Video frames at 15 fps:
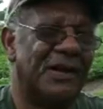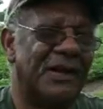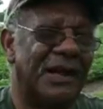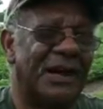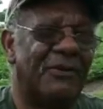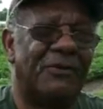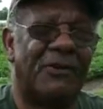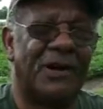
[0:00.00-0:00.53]

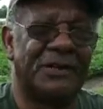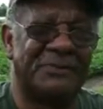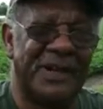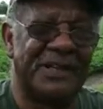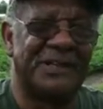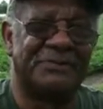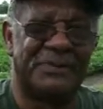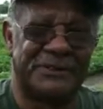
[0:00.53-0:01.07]
I won
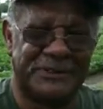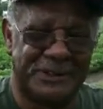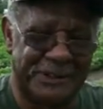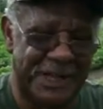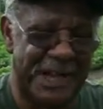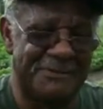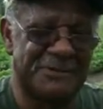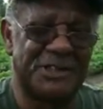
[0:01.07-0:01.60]
many
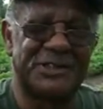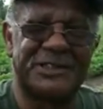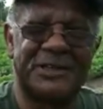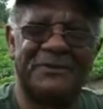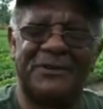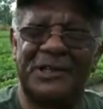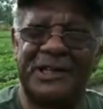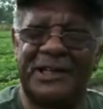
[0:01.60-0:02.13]

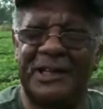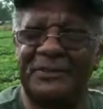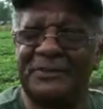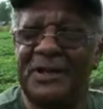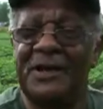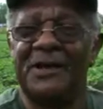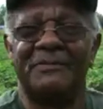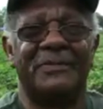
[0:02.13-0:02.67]
championships with him,
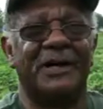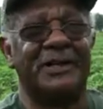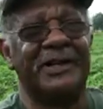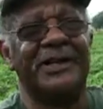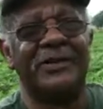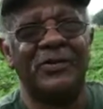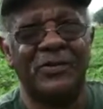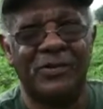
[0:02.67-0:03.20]
but
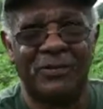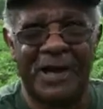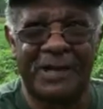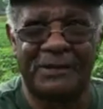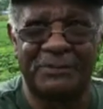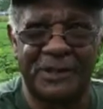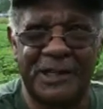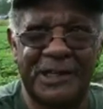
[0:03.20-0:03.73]
he knew where
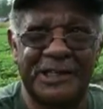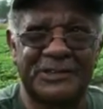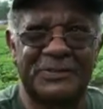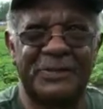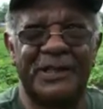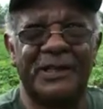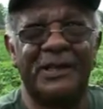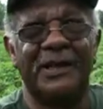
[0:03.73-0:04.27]
to place
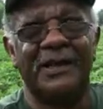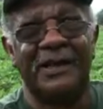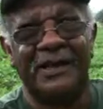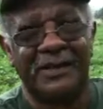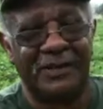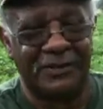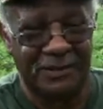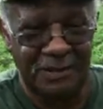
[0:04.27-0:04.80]
me,
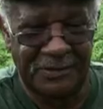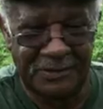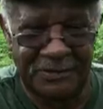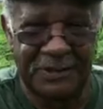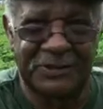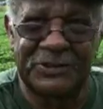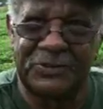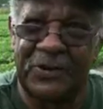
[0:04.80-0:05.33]

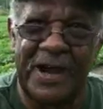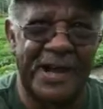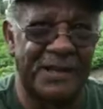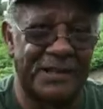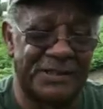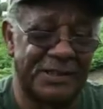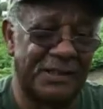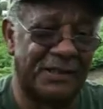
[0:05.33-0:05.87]
the
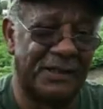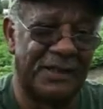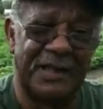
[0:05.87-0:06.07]
strategy.